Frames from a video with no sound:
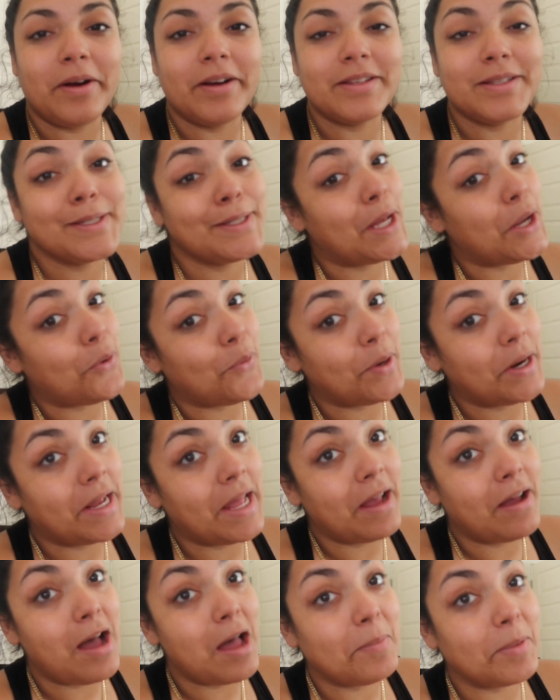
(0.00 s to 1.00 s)
parts because I don't want
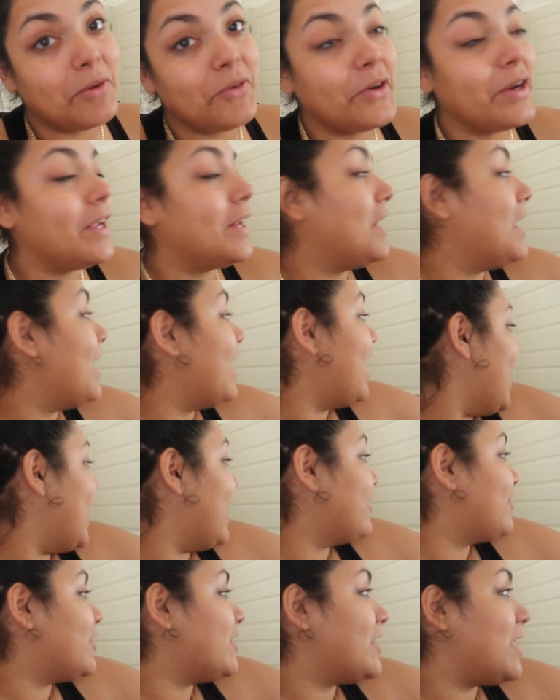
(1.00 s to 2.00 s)
to get copyrighted.
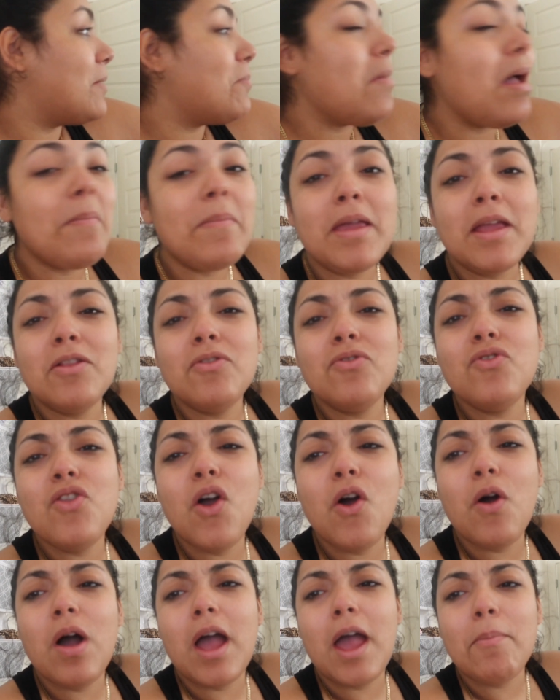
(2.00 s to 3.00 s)
And she's like, "Mommy,
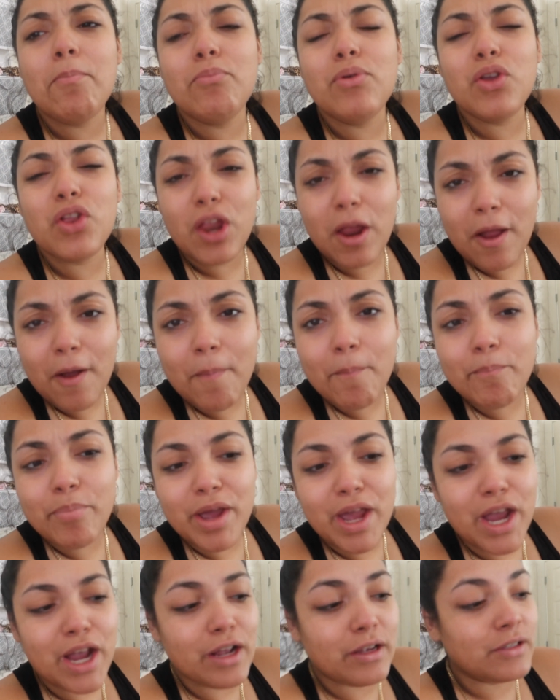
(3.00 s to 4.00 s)
no, I Beauty and
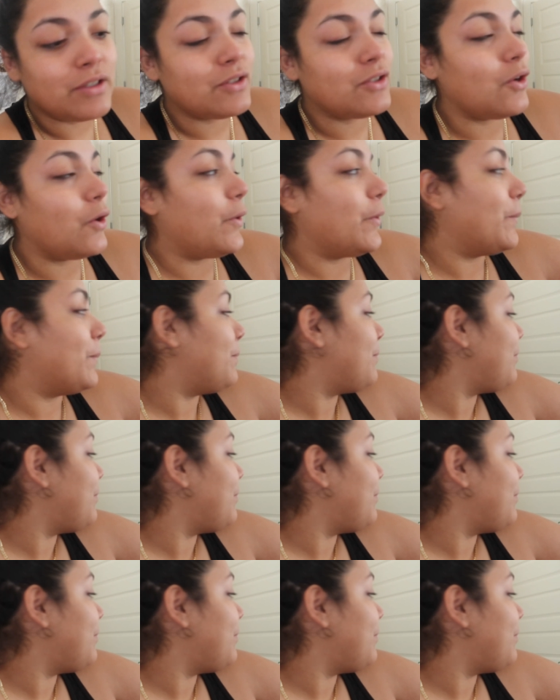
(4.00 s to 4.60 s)
Beast." So.